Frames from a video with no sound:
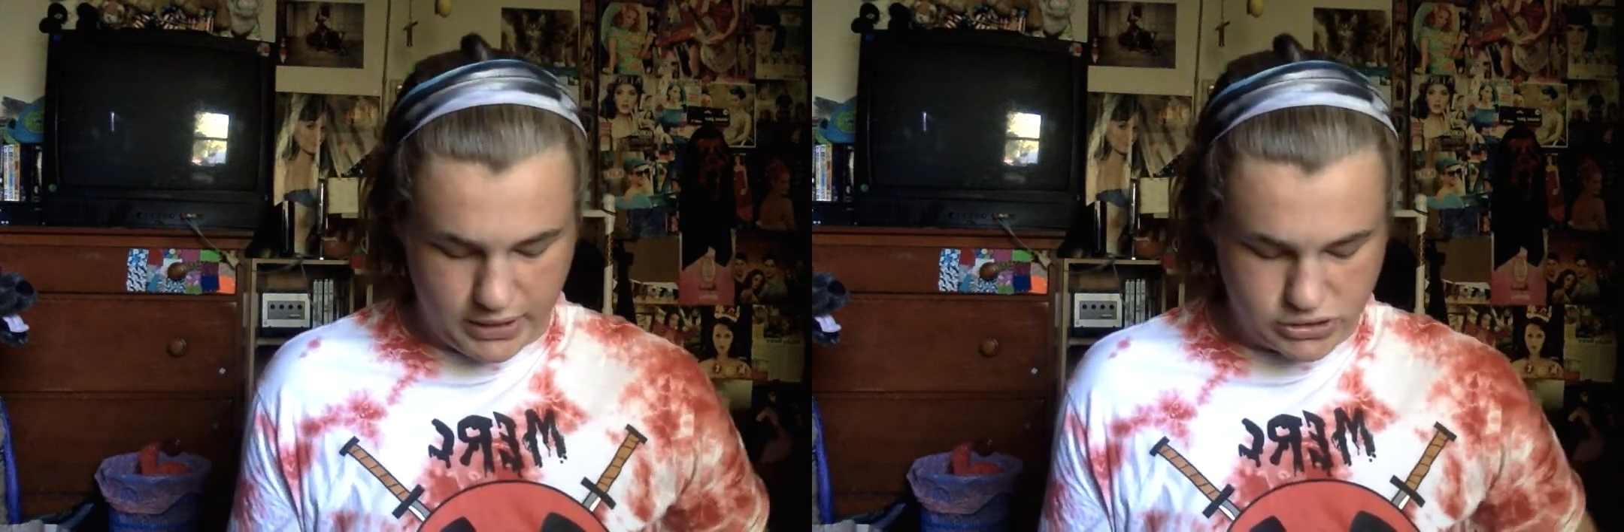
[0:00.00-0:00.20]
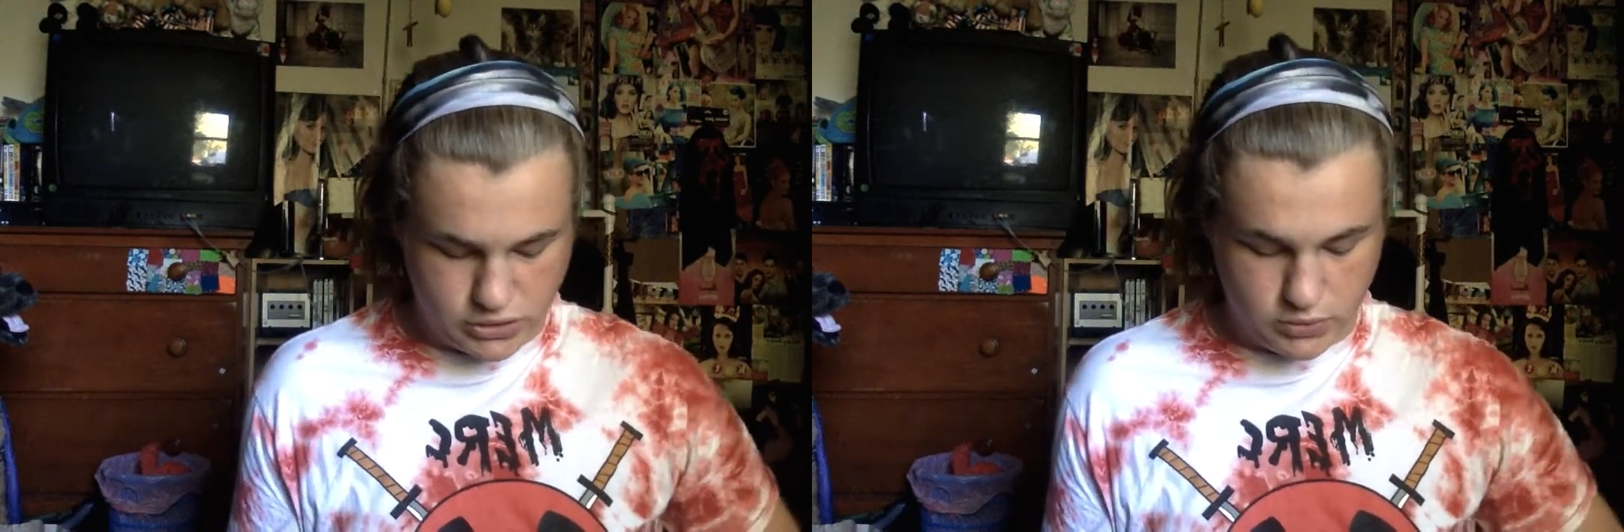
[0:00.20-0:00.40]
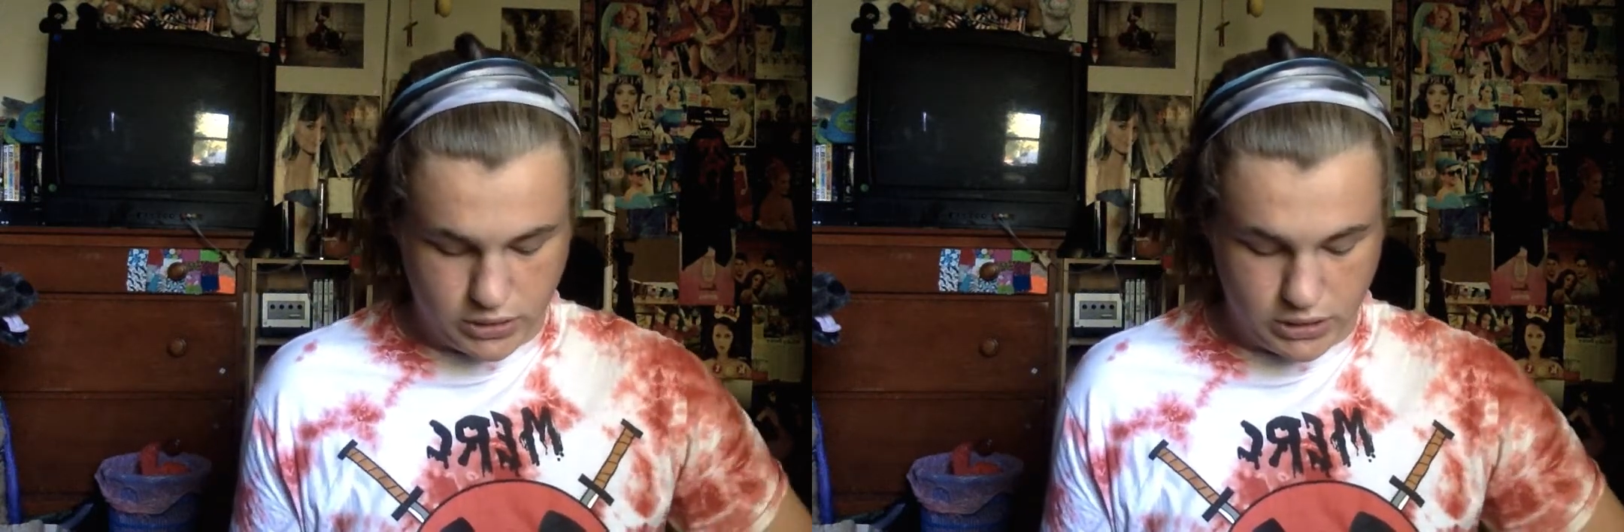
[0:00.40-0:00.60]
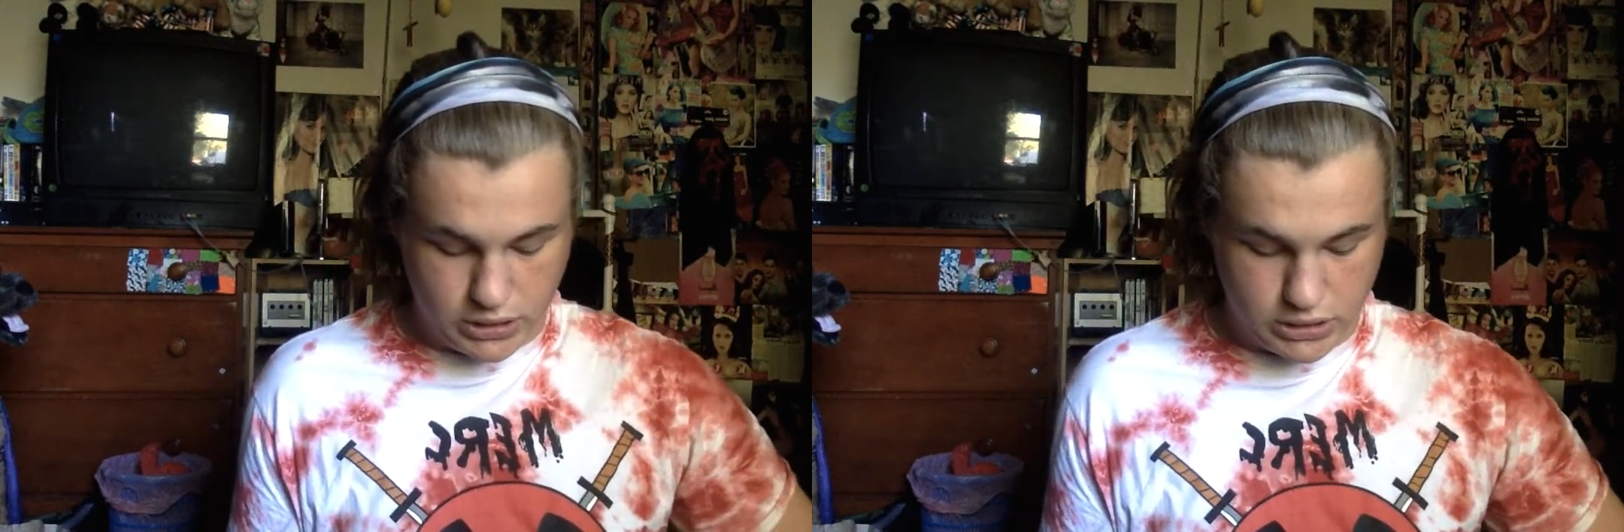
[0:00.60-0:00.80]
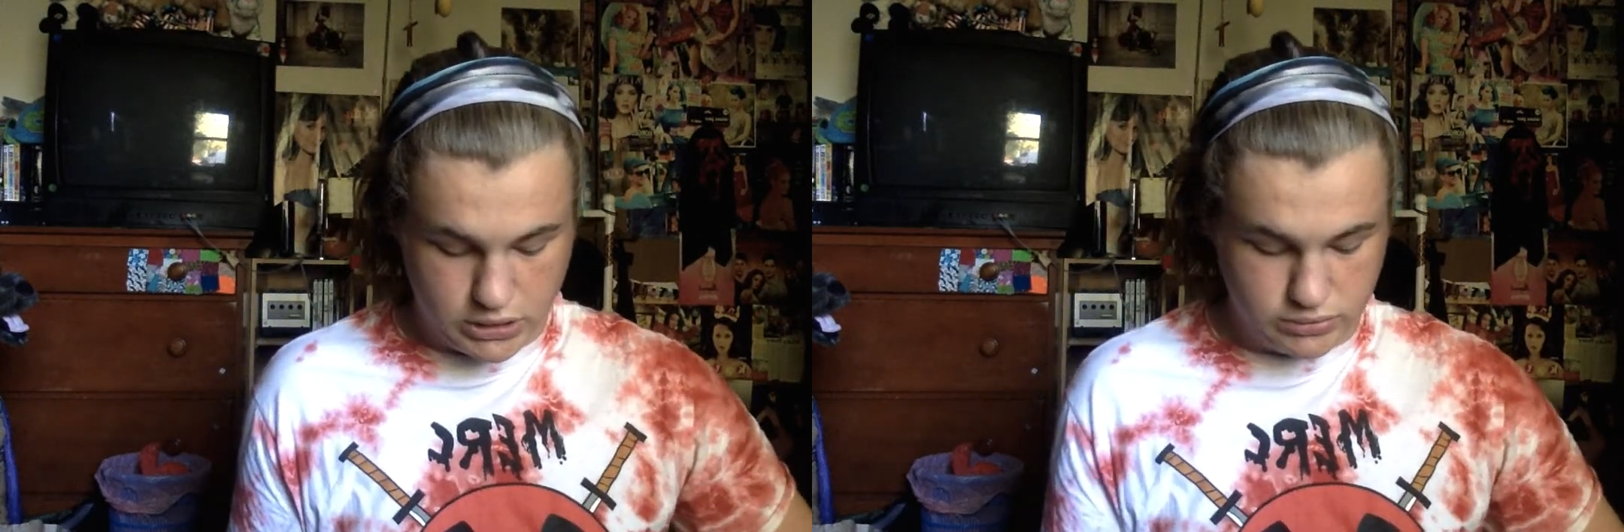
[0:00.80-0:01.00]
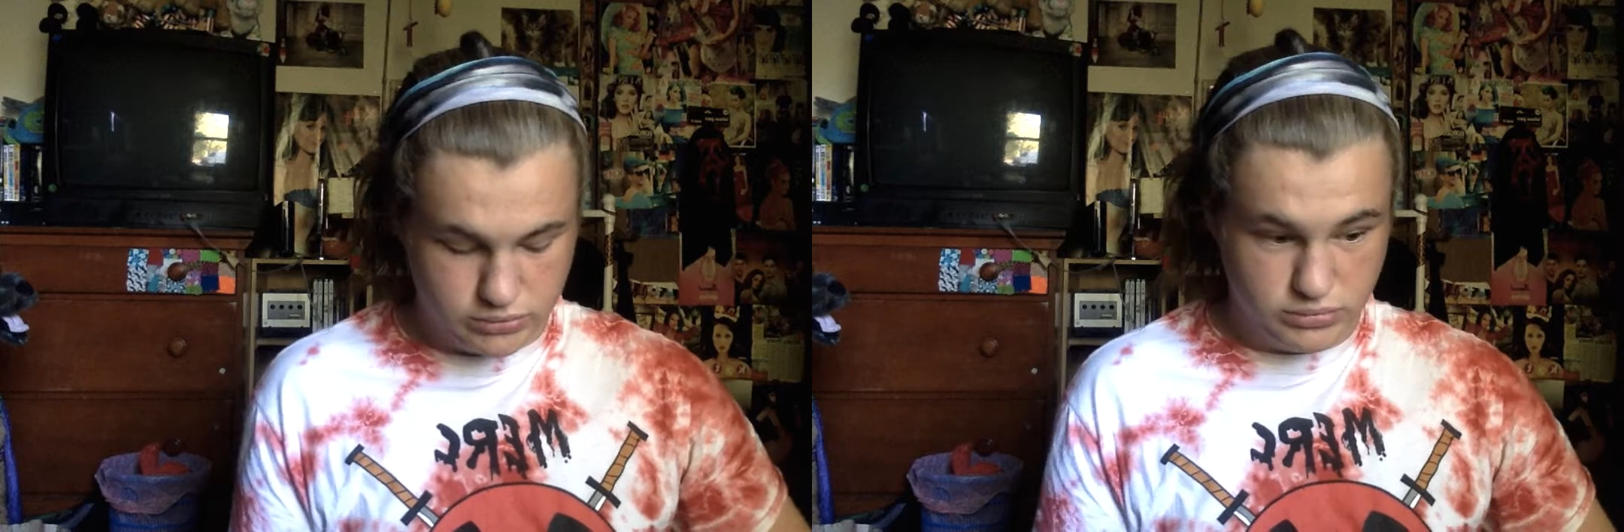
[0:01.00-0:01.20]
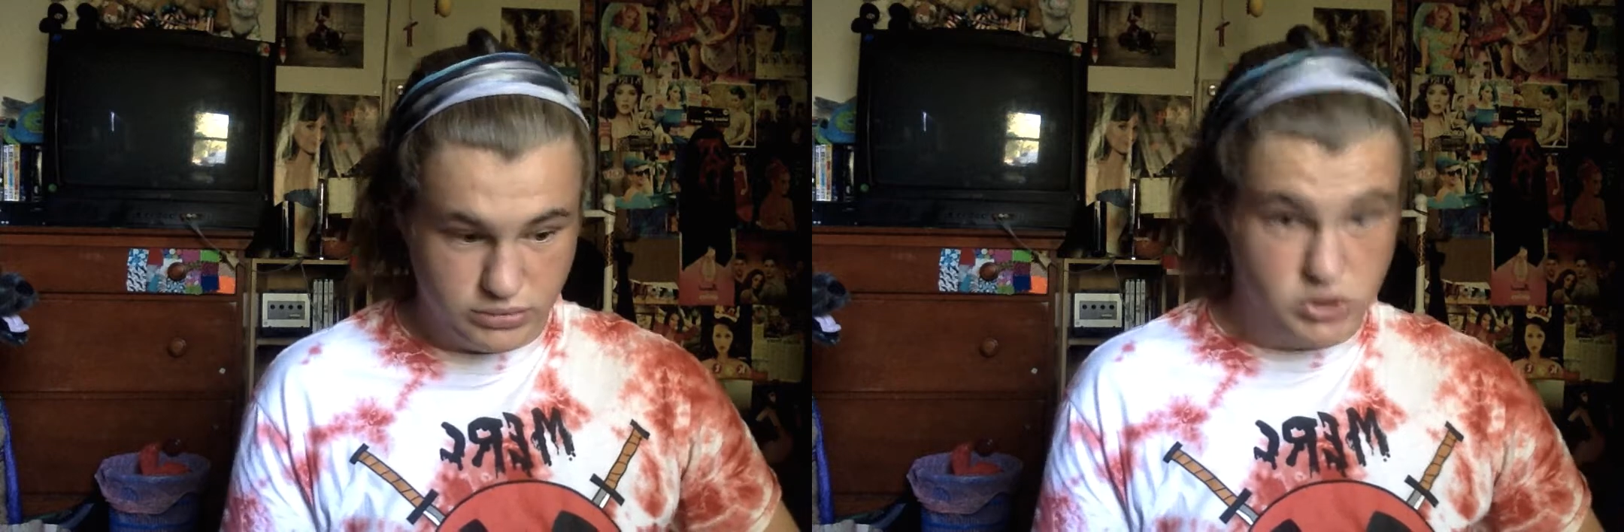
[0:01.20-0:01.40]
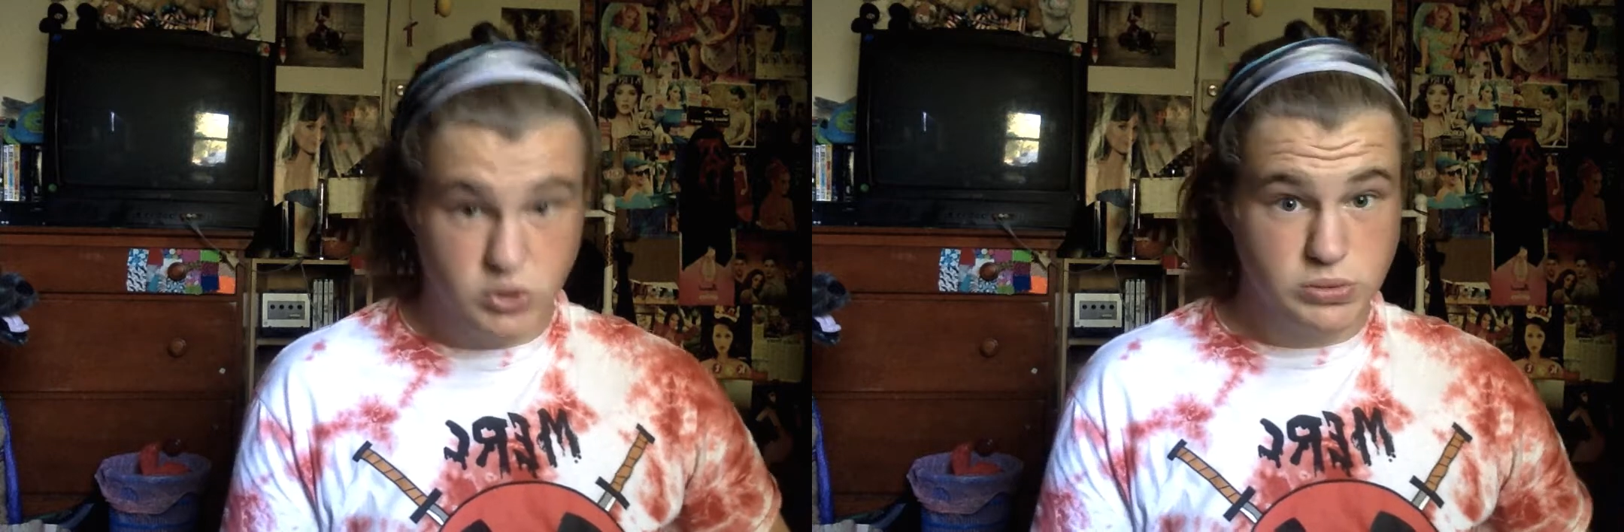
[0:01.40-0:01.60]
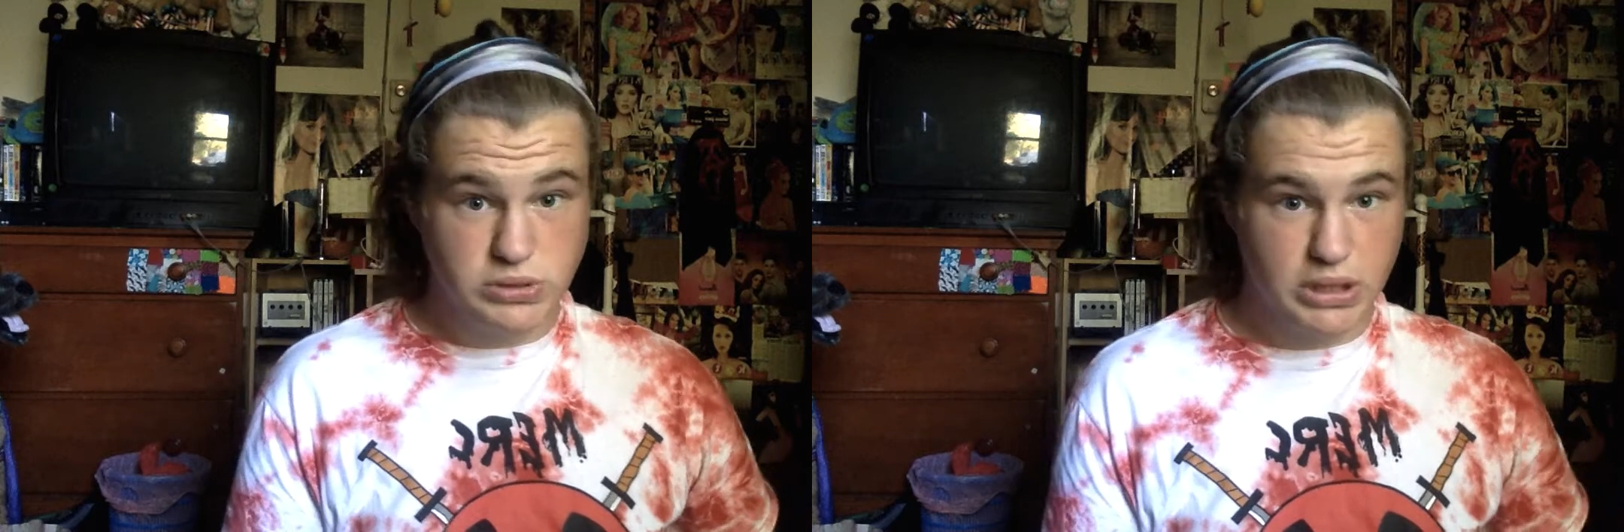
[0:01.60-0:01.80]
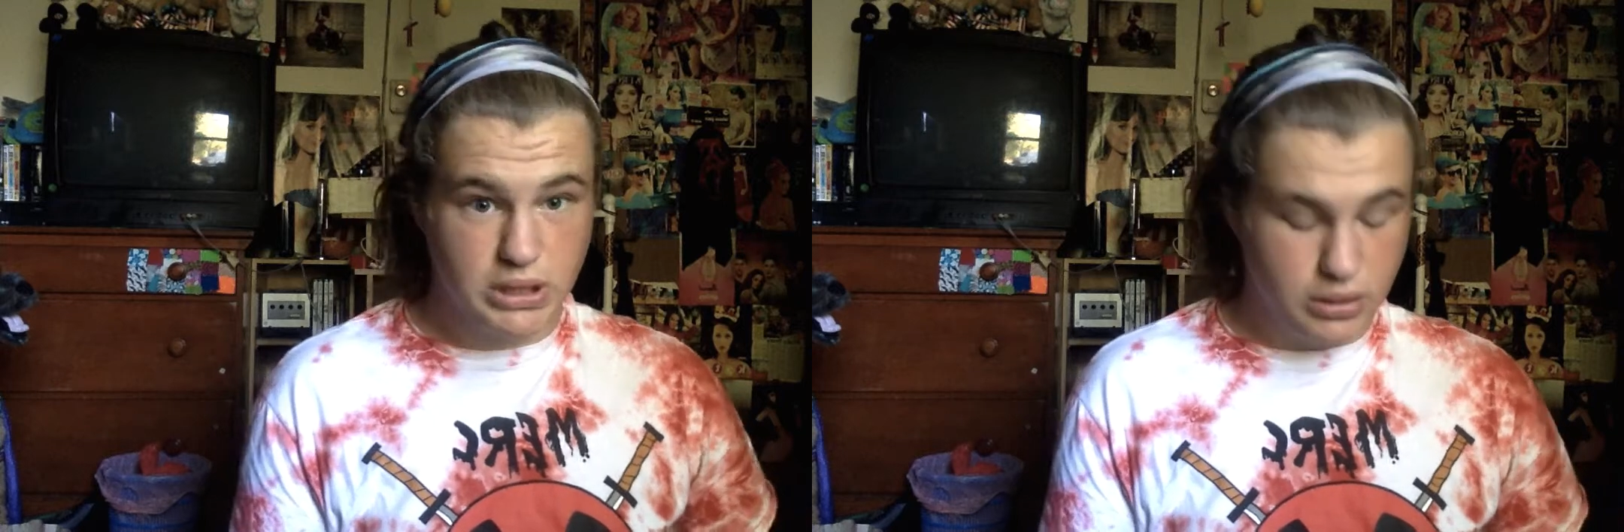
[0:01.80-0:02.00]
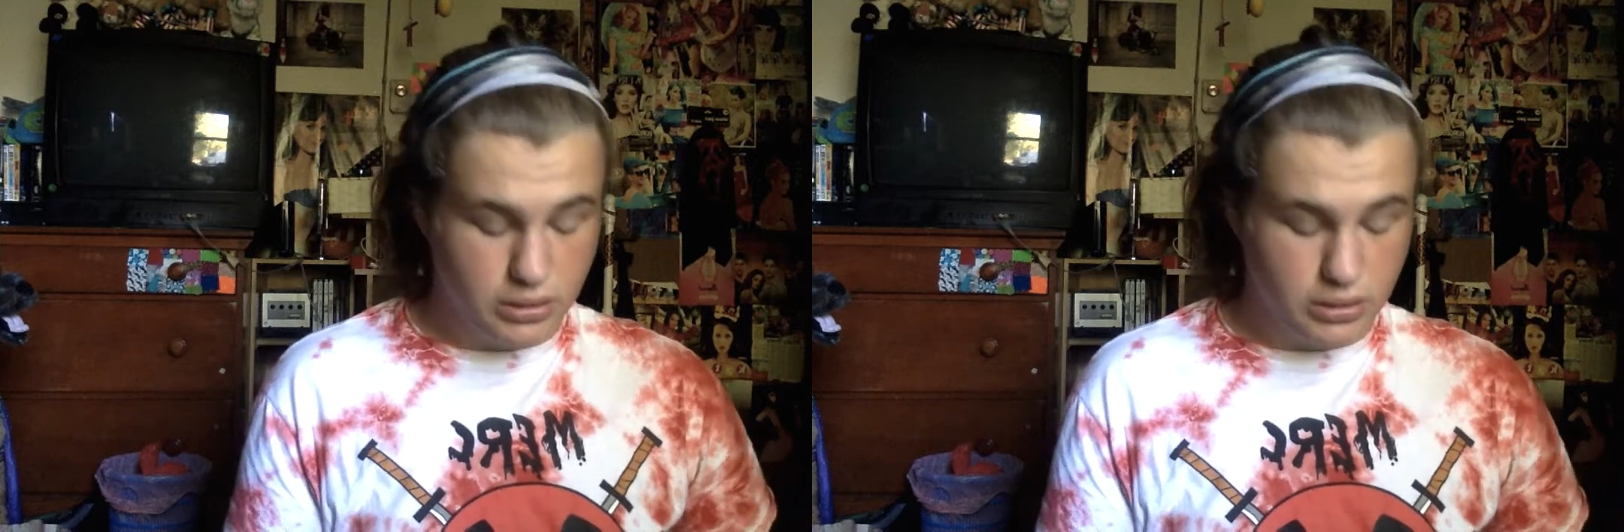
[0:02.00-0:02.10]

actually want to like use it.